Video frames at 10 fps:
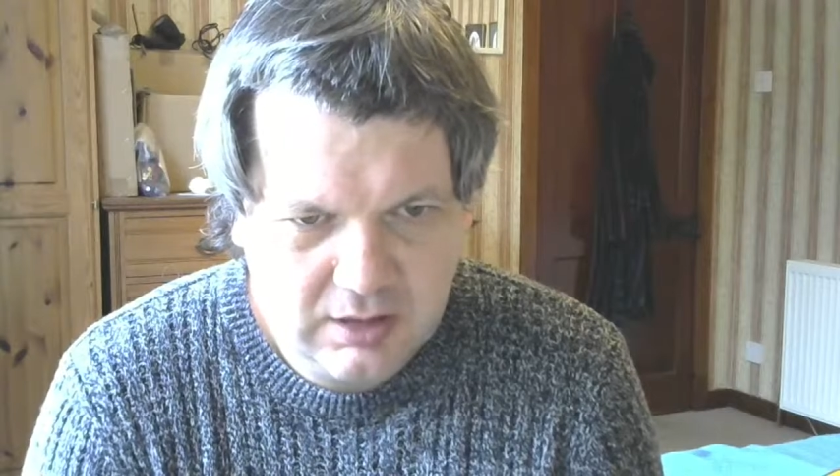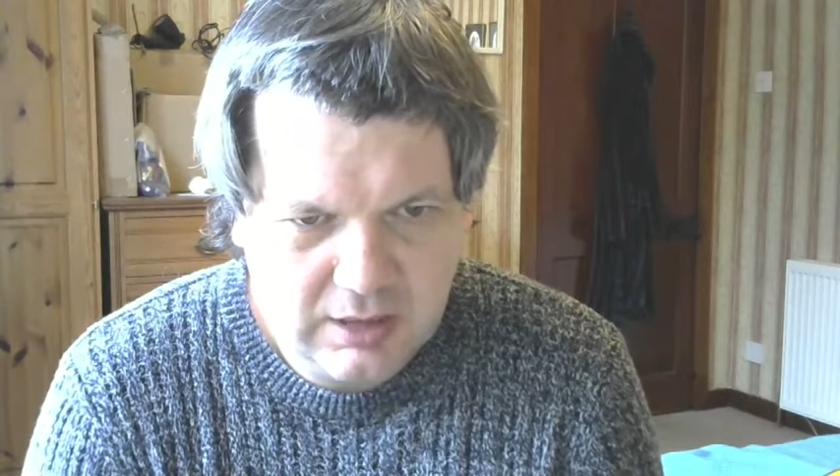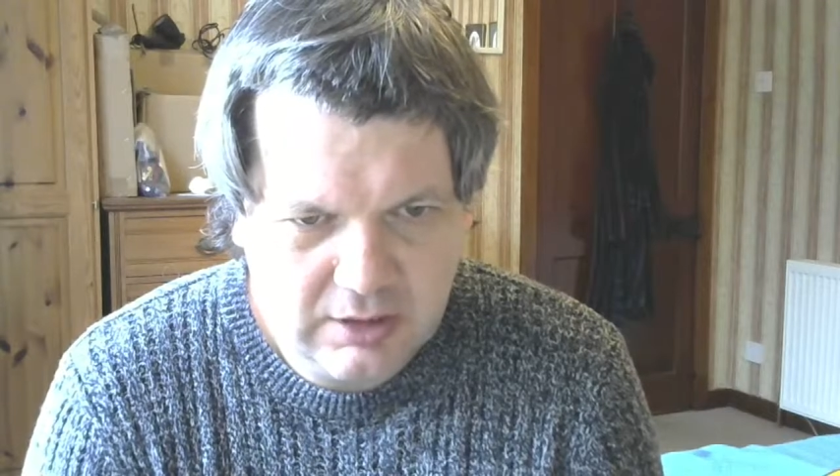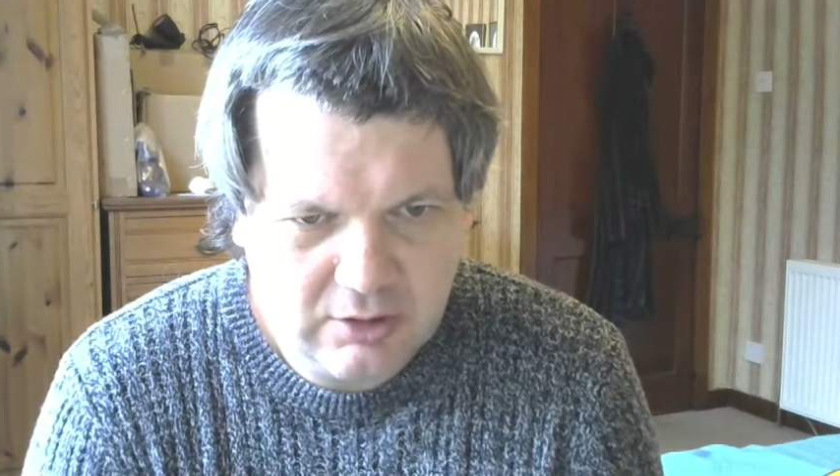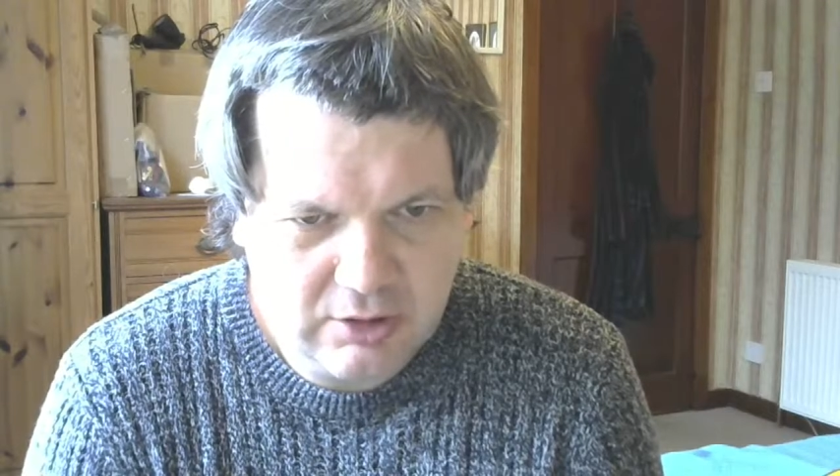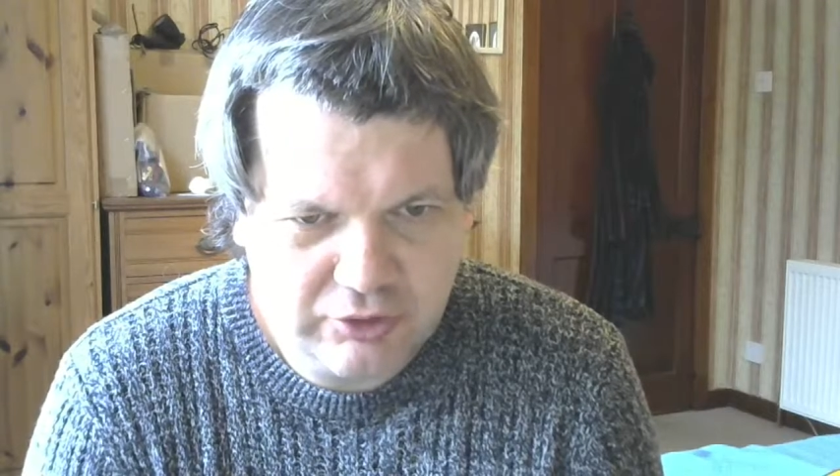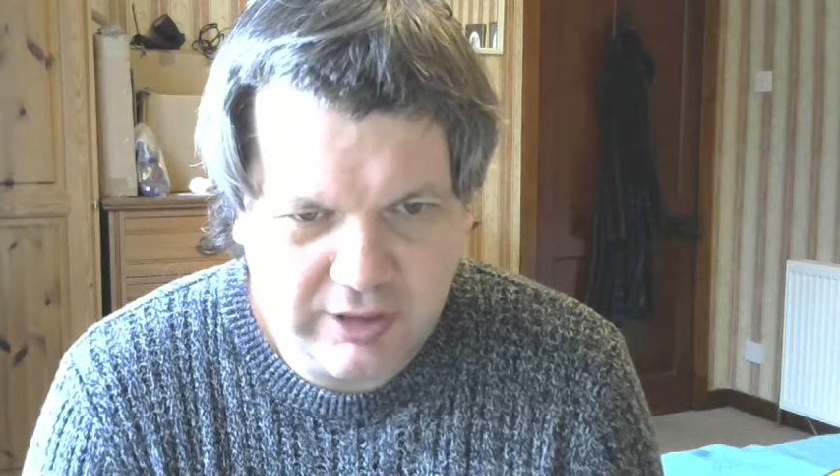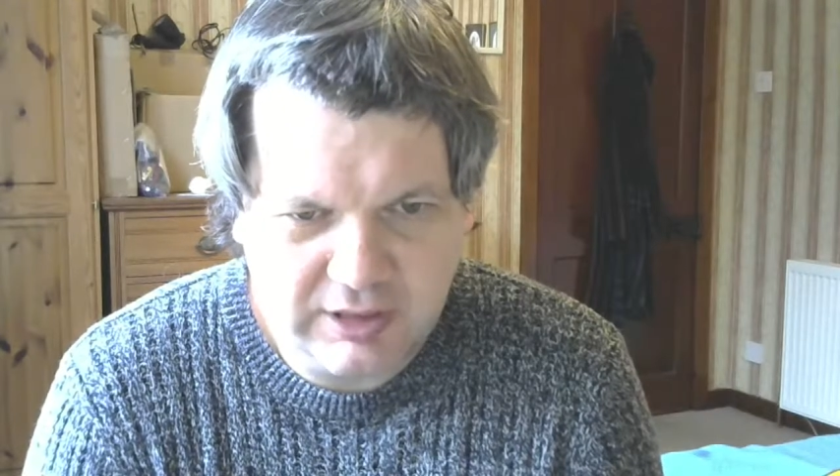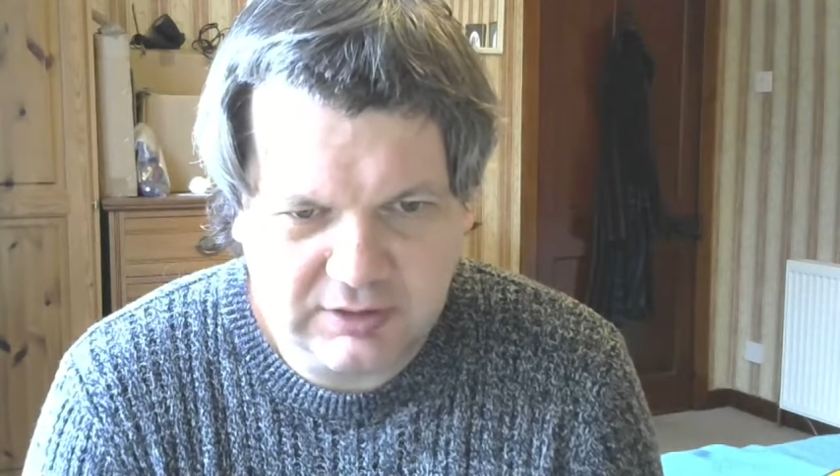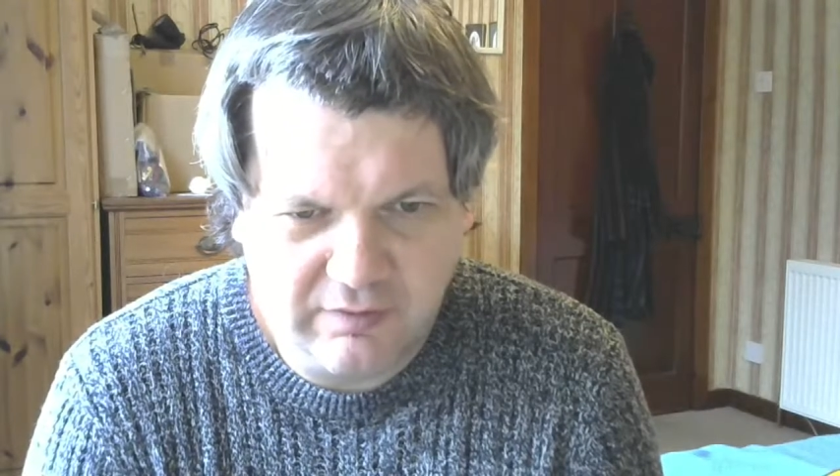In
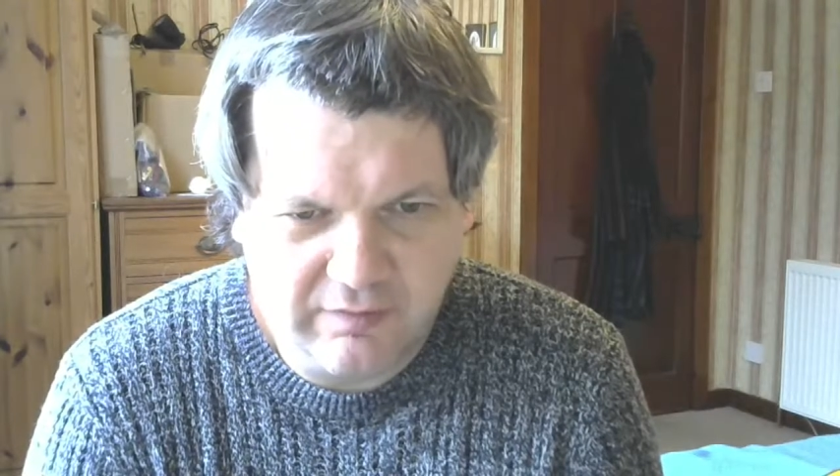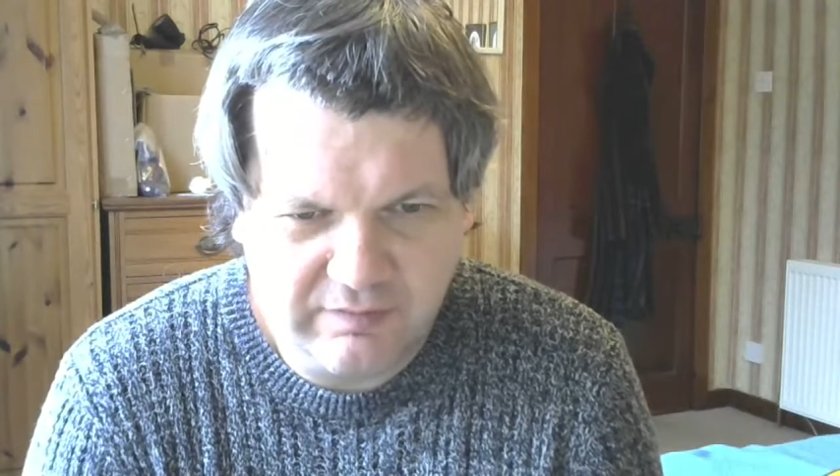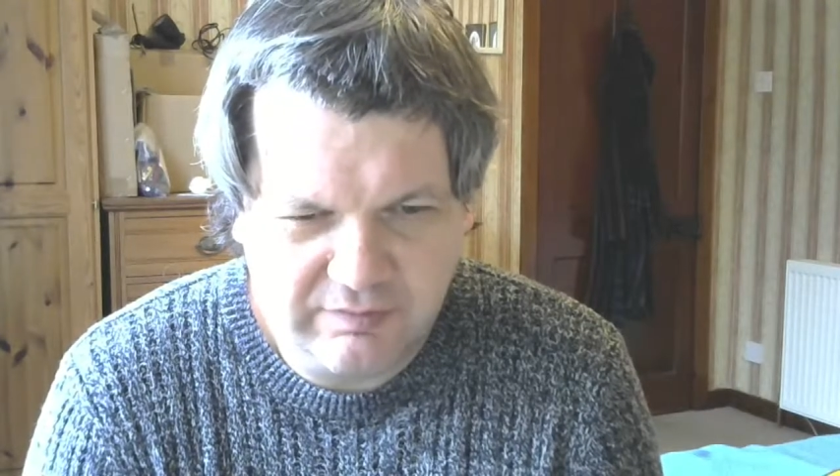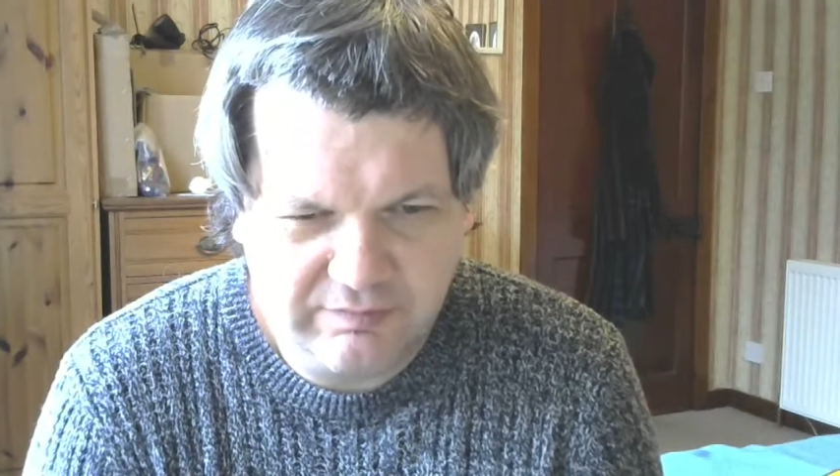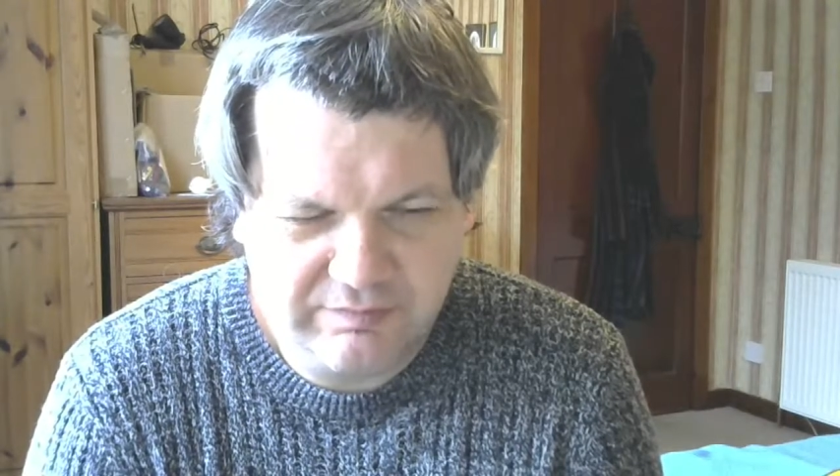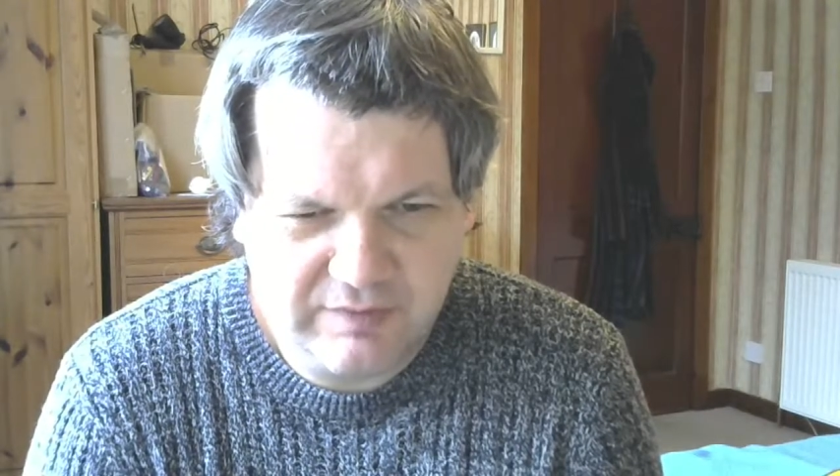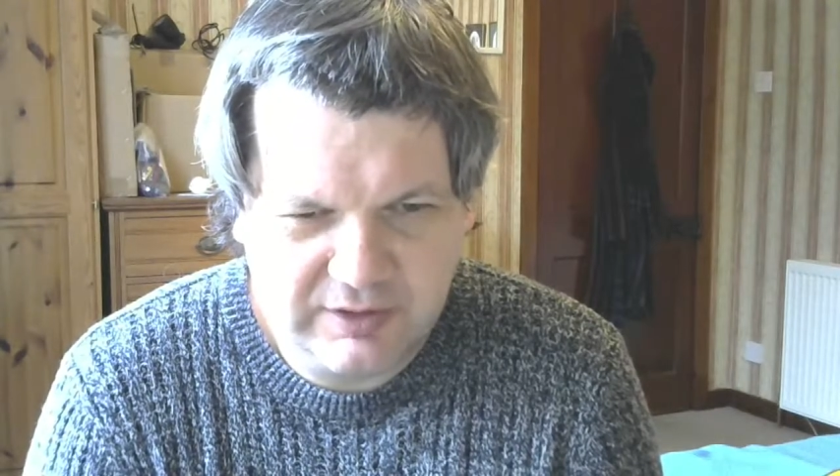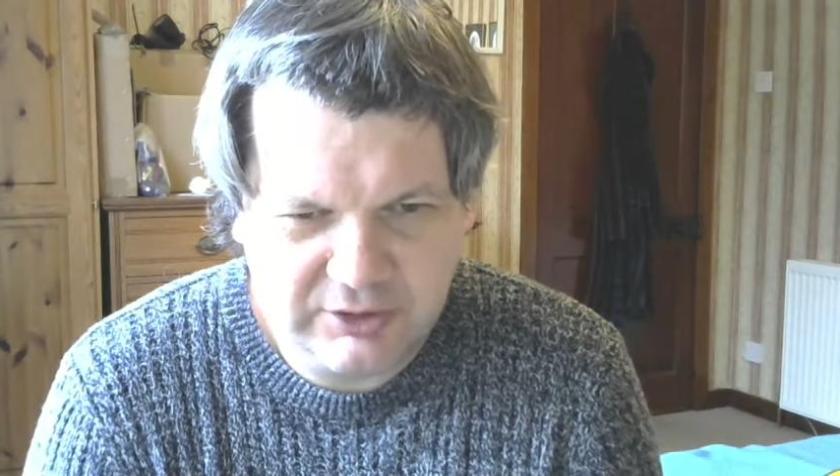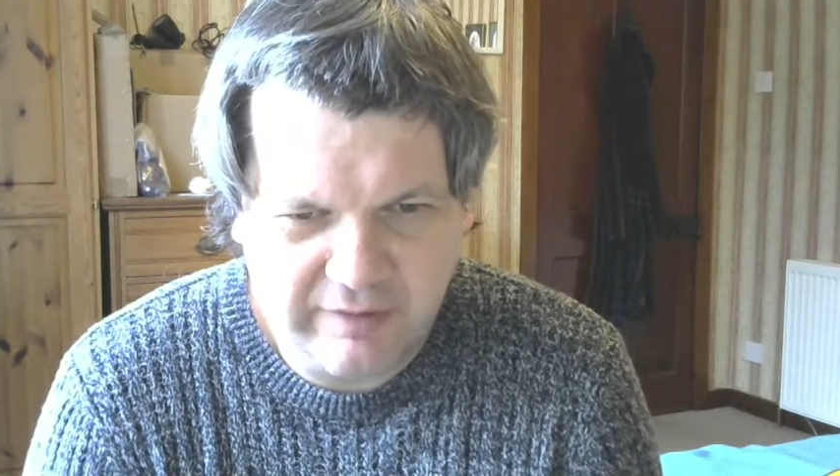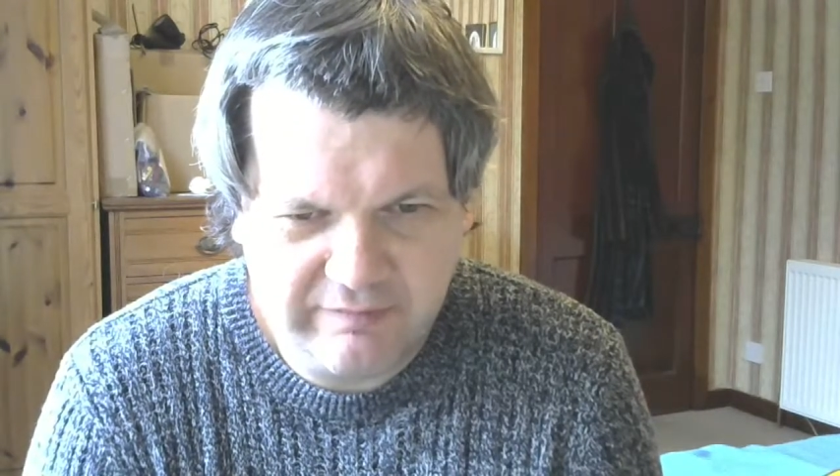contrast of the
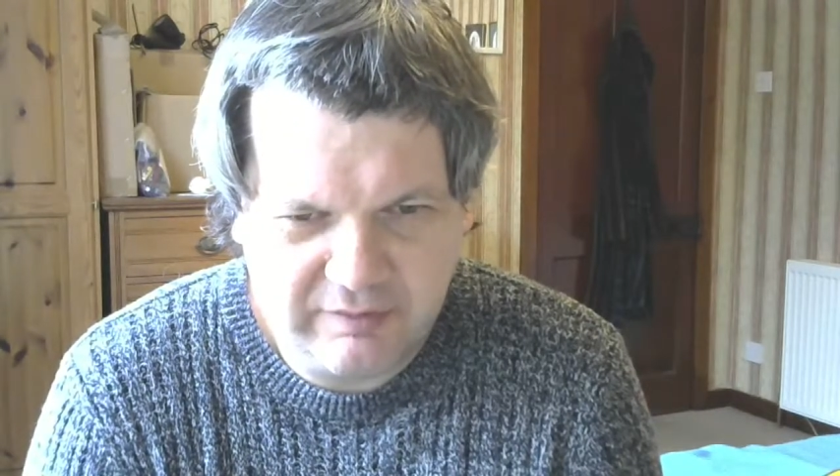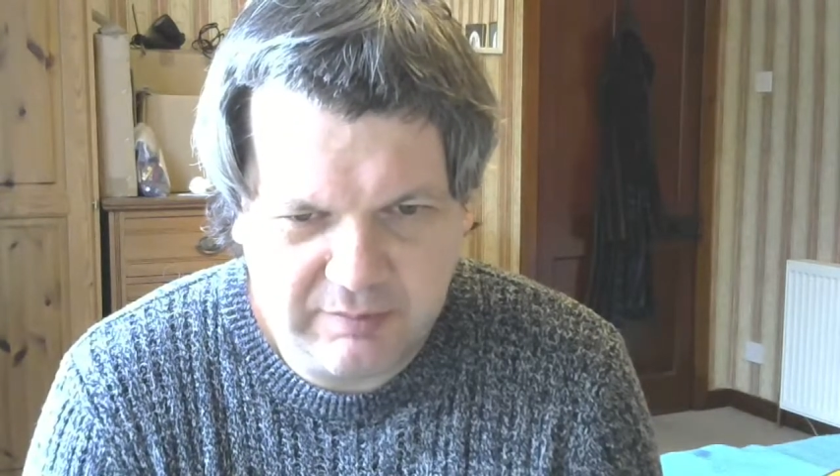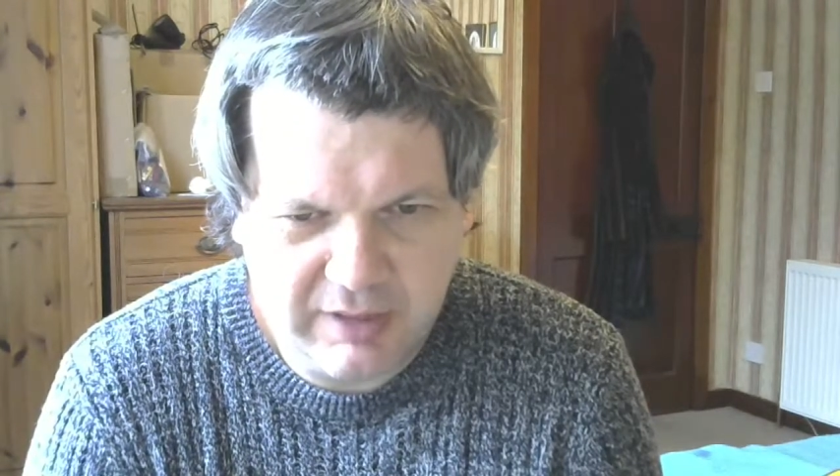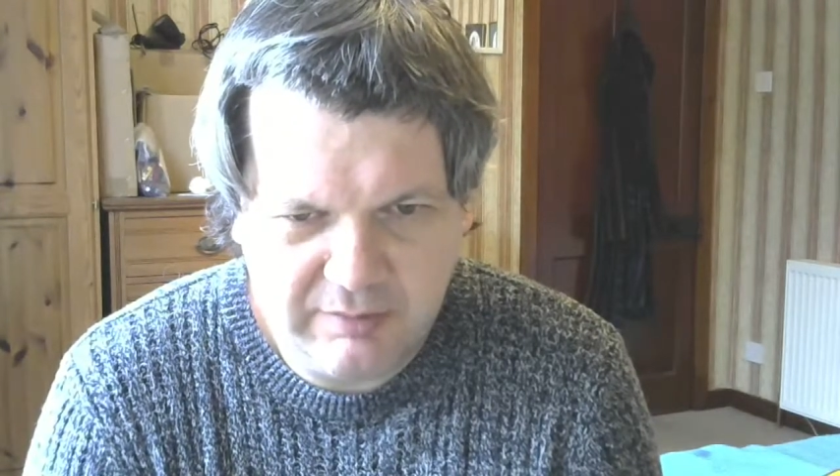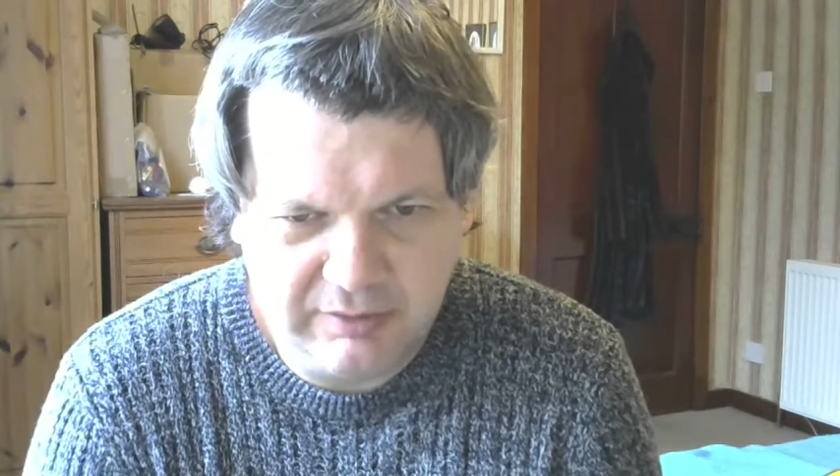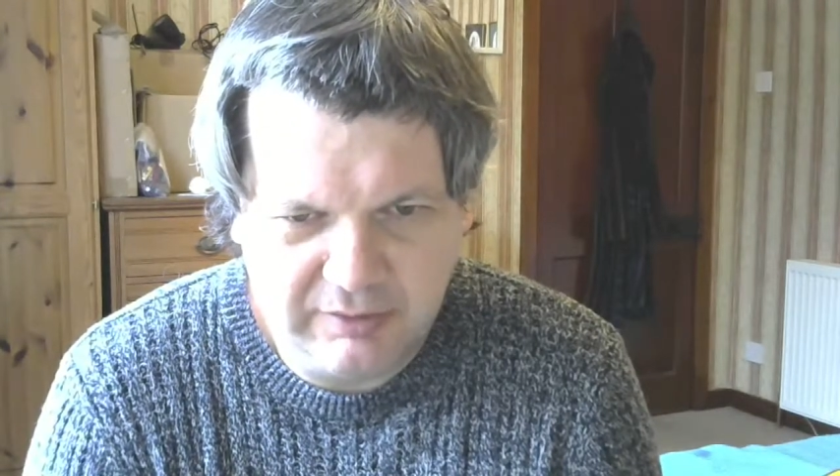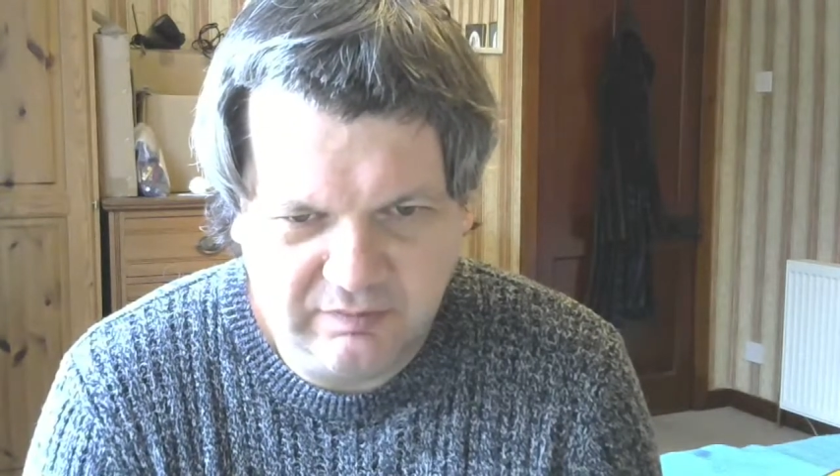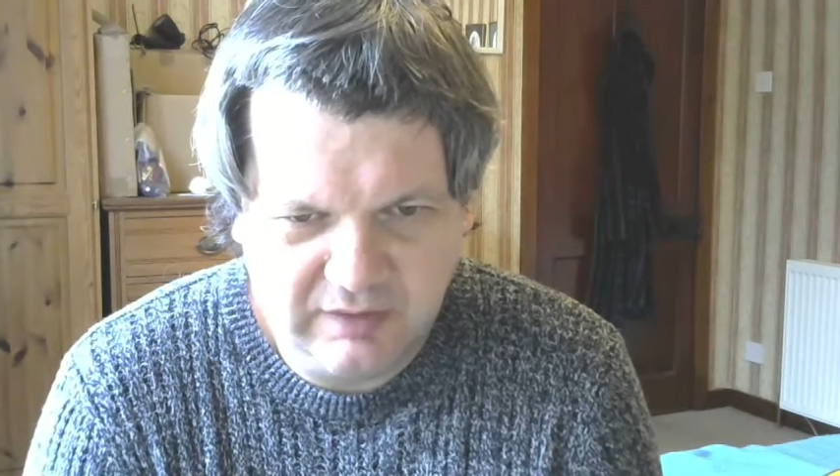photographic paper,